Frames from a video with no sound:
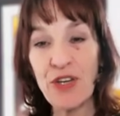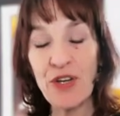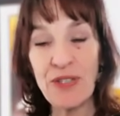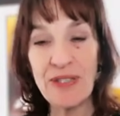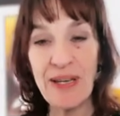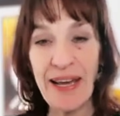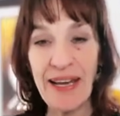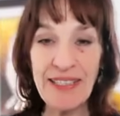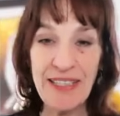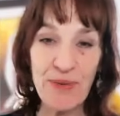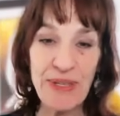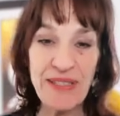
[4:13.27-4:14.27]
years
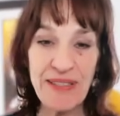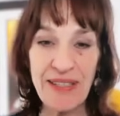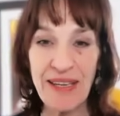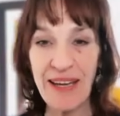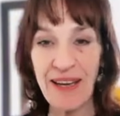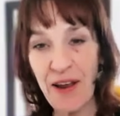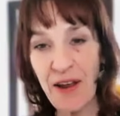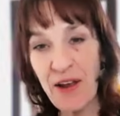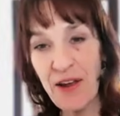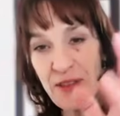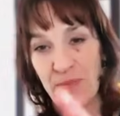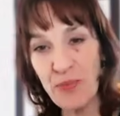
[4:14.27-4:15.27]
later, we're seeing
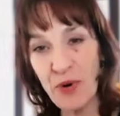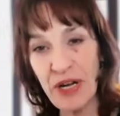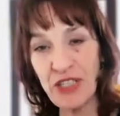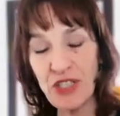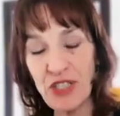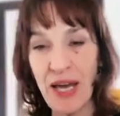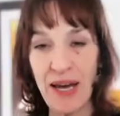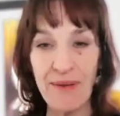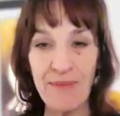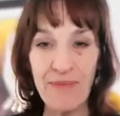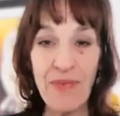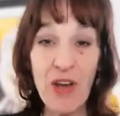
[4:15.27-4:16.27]
the British
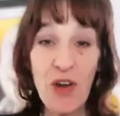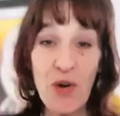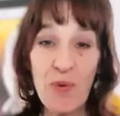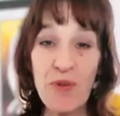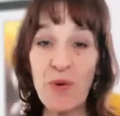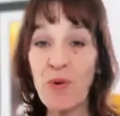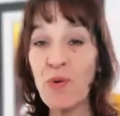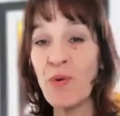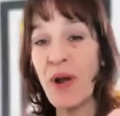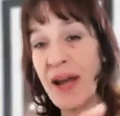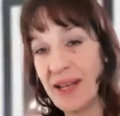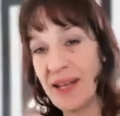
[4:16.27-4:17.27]
come with
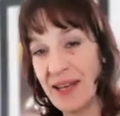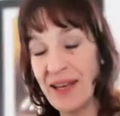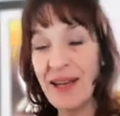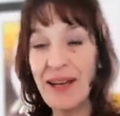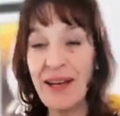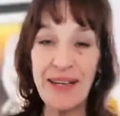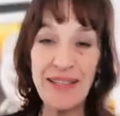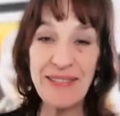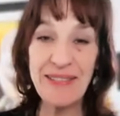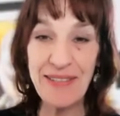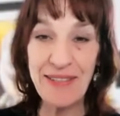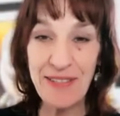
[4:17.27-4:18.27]
already a
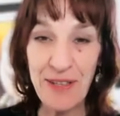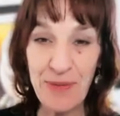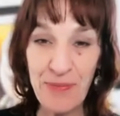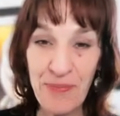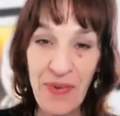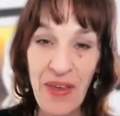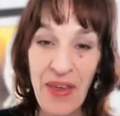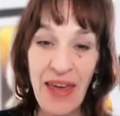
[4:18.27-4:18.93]
system